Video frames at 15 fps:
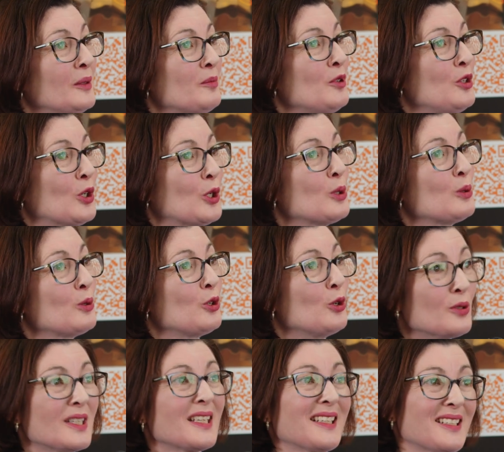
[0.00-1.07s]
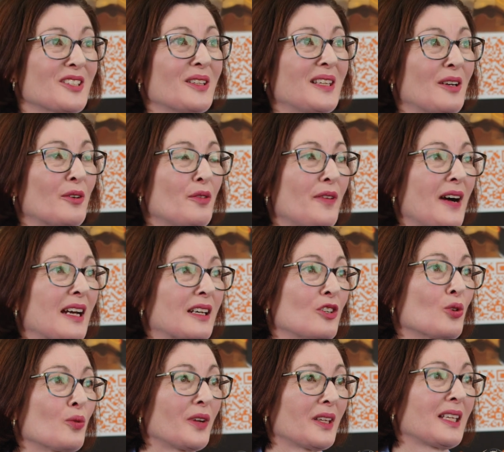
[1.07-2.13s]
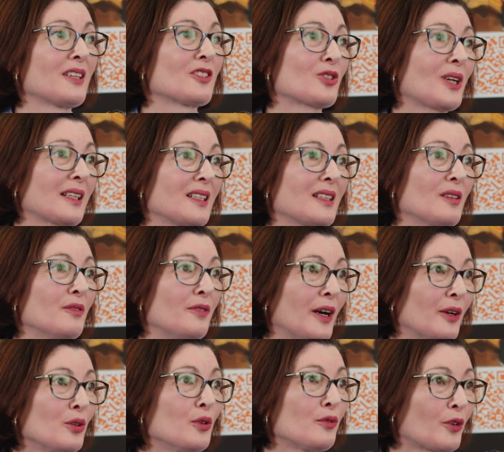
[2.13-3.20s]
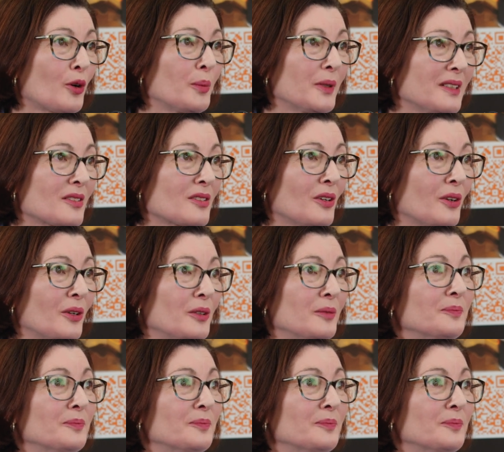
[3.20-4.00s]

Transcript: you know, using it to their advantage or really extracting the value from it. So